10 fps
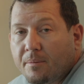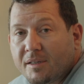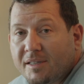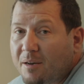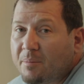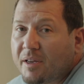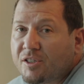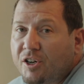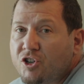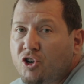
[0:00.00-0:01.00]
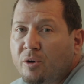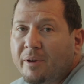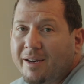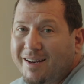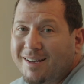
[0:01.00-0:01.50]
It's not a big surgery,
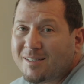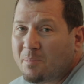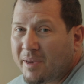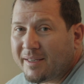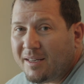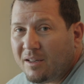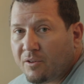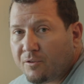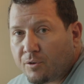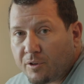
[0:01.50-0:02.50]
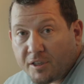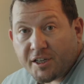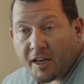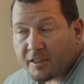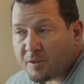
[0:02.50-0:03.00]
but it is a big deal for the
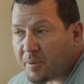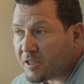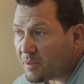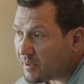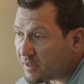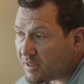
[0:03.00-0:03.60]
child, especially because